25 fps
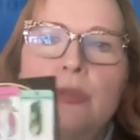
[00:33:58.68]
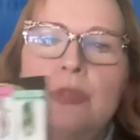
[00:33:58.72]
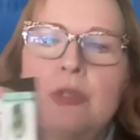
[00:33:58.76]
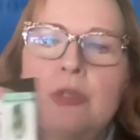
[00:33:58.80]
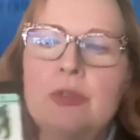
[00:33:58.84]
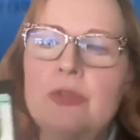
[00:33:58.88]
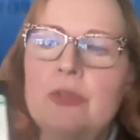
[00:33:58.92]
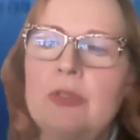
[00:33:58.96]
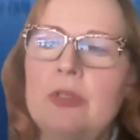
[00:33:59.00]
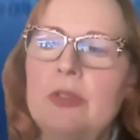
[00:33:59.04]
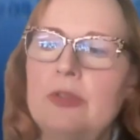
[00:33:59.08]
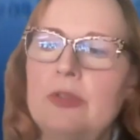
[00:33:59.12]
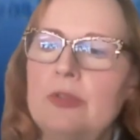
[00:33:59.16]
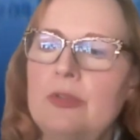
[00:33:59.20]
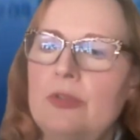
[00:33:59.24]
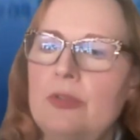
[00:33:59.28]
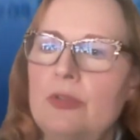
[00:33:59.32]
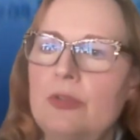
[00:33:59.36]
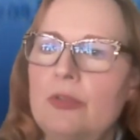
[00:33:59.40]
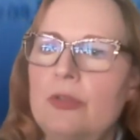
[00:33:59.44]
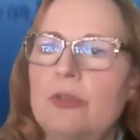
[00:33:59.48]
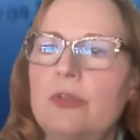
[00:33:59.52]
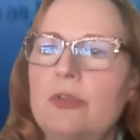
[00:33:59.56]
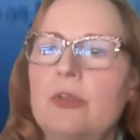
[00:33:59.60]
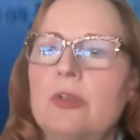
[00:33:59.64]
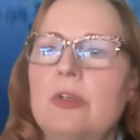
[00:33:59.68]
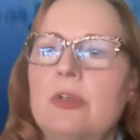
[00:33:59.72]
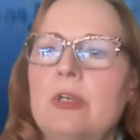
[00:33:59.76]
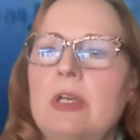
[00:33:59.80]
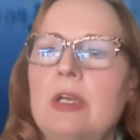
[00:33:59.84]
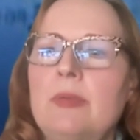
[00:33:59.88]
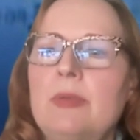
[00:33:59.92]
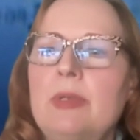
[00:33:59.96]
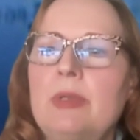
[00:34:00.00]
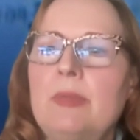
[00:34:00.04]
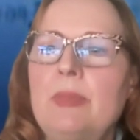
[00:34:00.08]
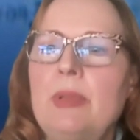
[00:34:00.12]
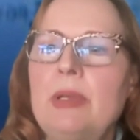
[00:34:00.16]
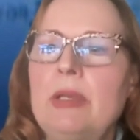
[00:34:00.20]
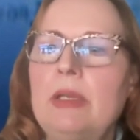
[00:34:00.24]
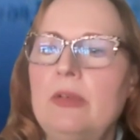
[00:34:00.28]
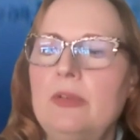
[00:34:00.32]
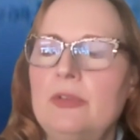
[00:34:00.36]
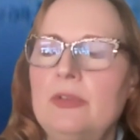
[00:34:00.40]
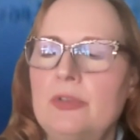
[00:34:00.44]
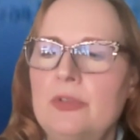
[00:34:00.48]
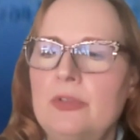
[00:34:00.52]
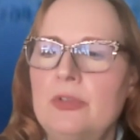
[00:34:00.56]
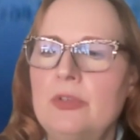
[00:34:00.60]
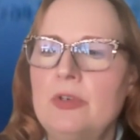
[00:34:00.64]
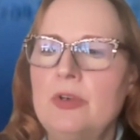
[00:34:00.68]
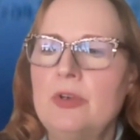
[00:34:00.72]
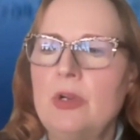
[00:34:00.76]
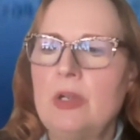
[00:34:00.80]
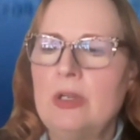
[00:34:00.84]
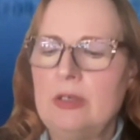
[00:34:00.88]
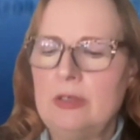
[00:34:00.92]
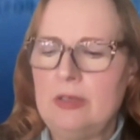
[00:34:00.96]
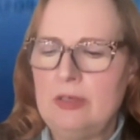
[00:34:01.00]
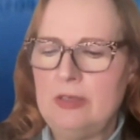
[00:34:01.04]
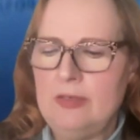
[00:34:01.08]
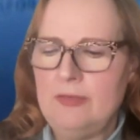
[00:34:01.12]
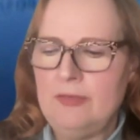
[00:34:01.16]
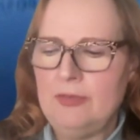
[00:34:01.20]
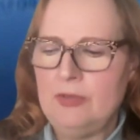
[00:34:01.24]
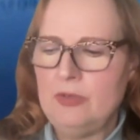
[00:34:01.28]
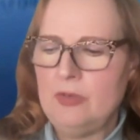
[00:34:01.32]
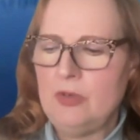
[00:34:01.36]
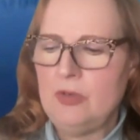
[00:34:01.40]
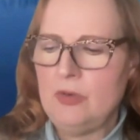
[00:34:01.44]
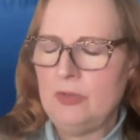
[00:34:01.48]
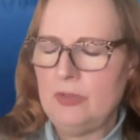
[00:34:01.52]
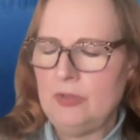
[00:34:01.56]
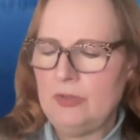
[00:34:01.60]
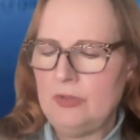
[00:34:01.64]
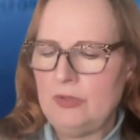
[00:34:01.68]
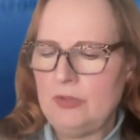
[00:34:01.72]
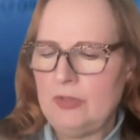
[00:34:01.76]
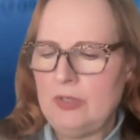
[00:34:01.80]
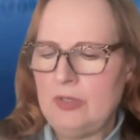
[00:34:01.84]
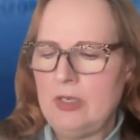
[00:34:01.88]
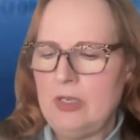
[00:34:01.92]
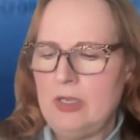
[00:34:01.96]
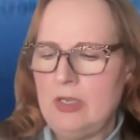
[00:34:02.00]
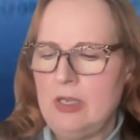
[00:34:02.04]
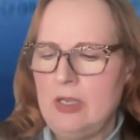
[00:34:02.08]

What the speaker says: It's how many pages in here? I don't even know. Let's see.